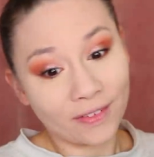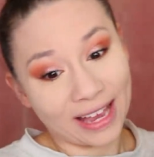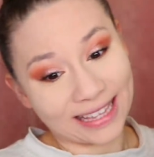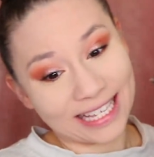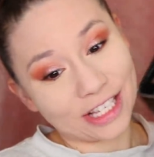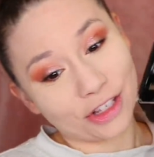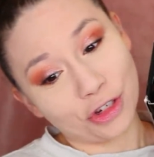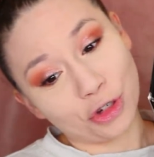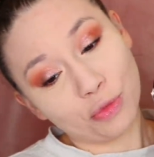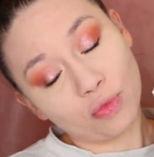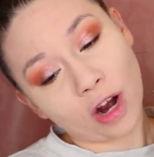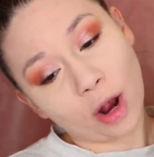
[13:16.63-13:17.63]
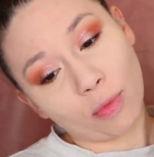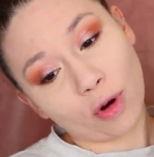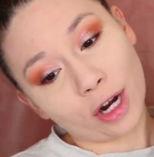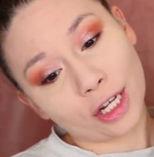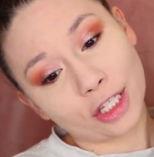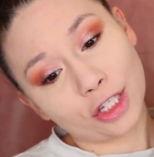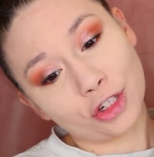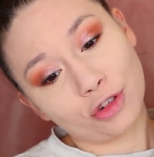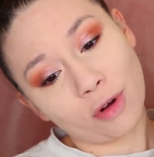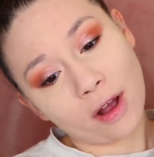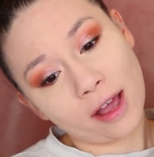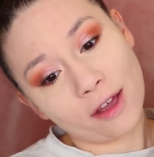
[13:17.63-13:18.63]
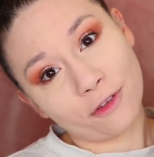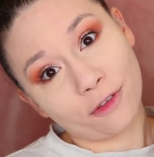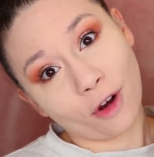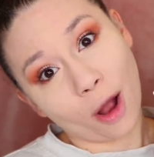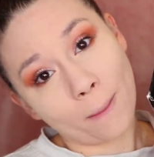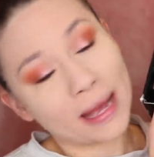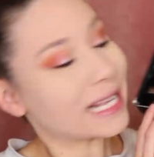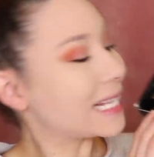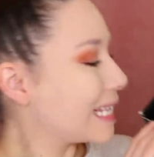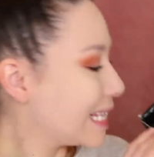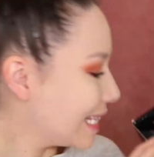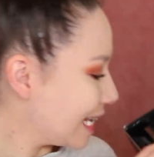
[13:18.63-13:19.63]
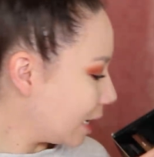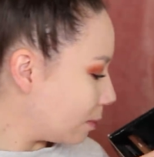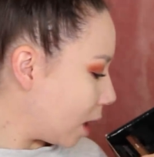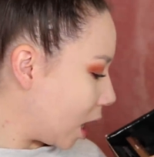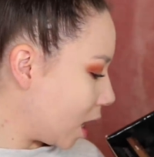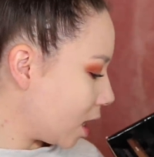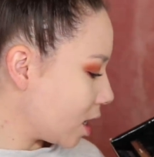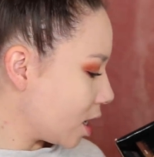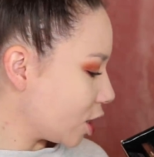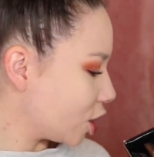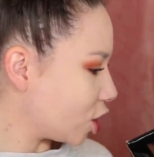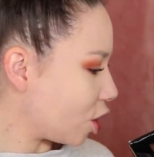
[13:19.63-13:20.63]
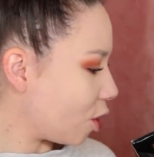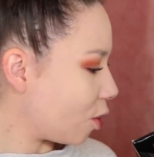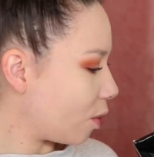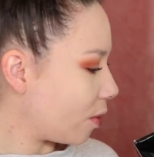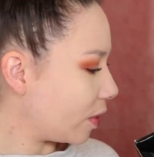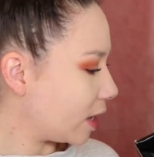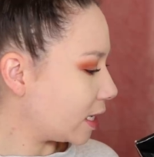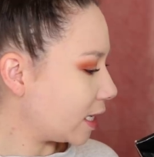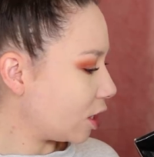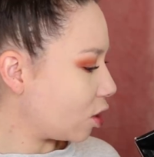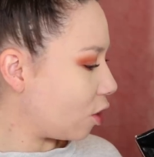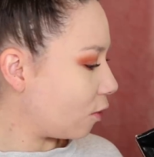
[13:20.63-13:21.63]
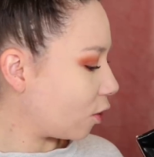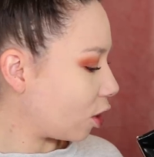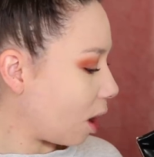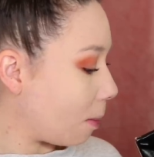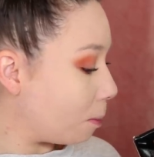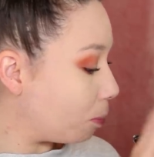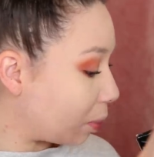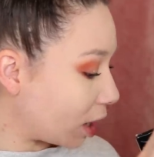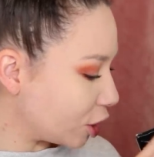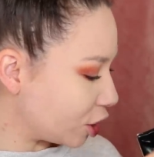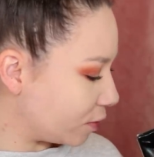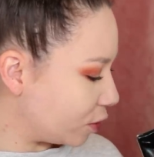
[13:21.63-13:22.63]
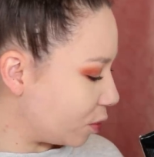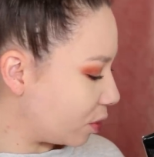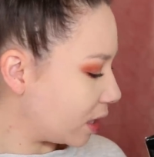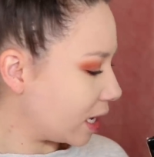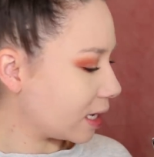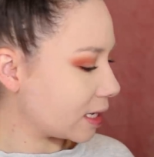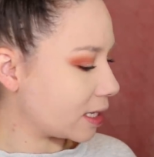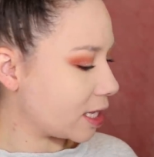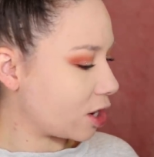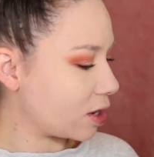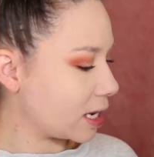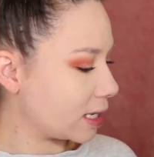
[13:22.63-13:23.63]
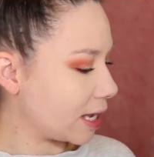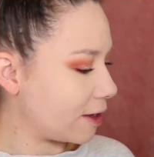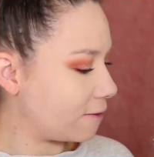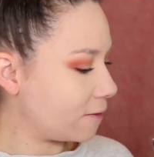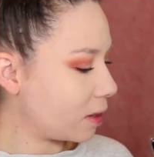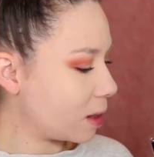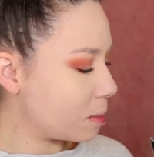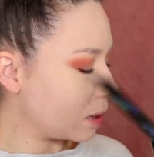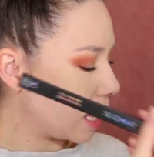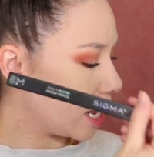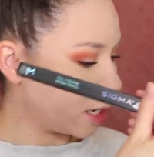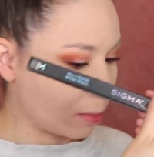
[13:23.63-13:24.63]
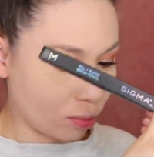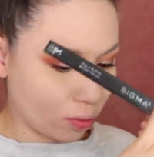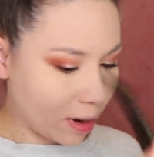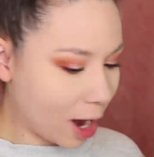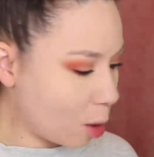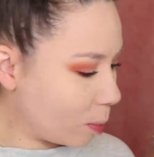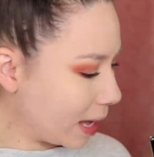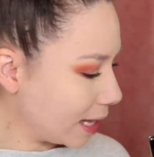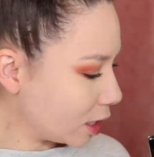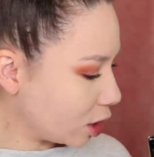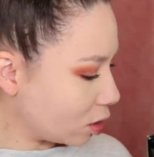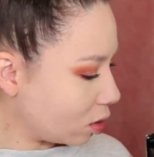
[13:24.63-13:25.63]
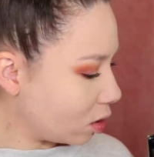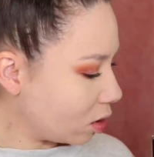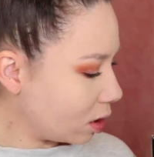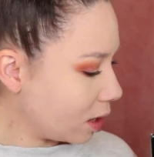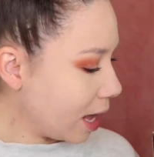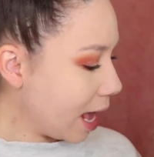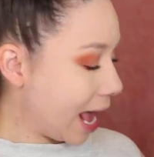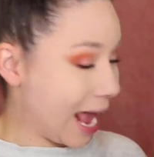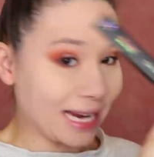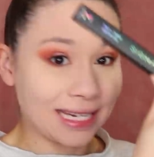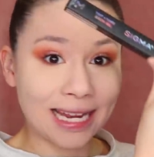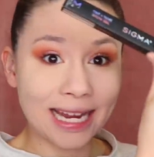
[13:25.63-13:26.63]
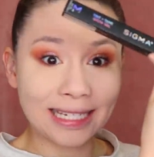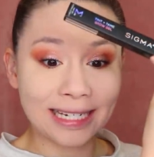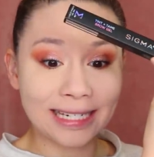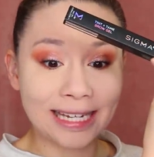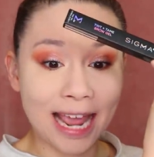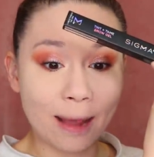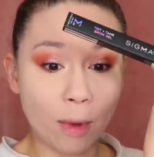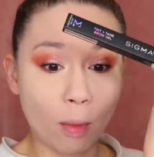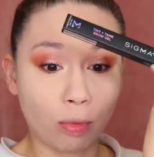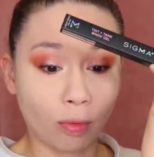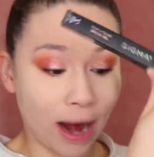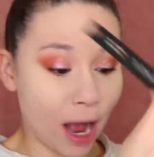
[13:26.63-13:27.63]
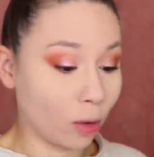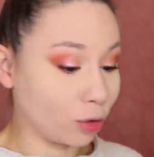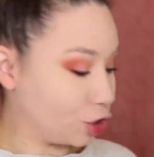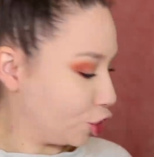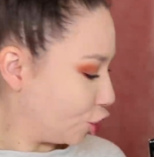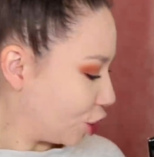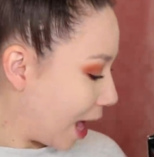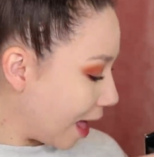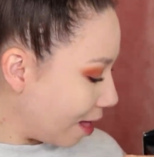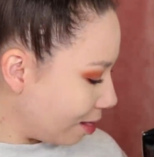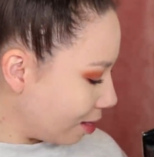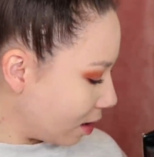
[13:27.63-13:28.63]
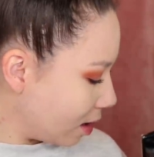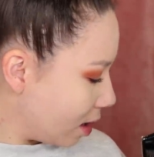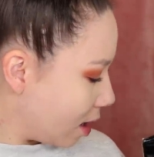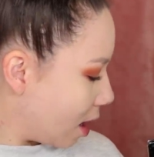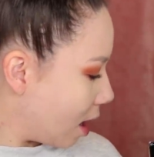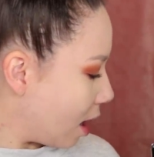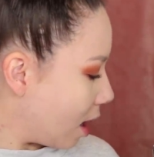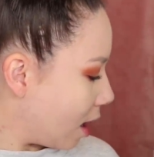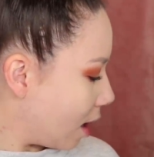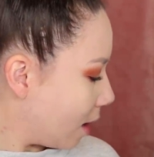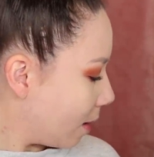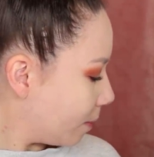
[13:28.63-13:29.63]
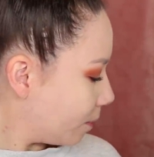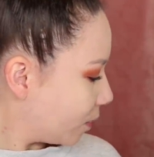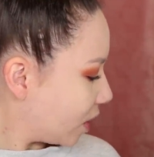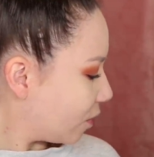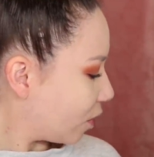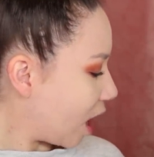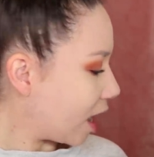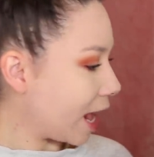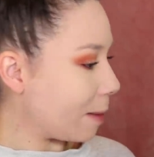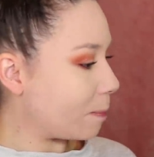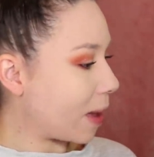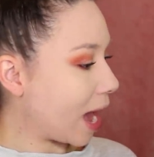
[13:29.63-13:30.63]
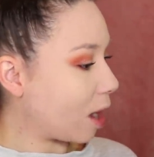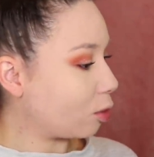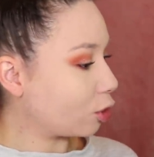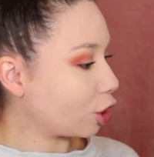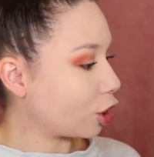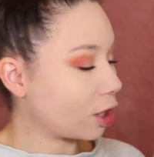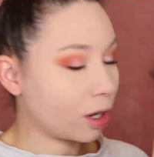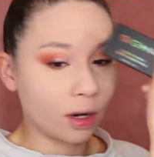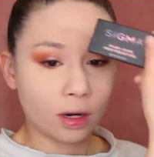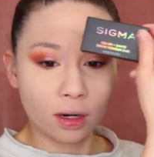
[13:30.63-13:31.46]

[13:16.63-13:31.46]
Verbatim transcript: Got these new brow products to try from Sigma. So they sent over a bunch of new things. There is a Fill and Blend brow pencil, a Tint and Tame brow gel. Um, they've got a powder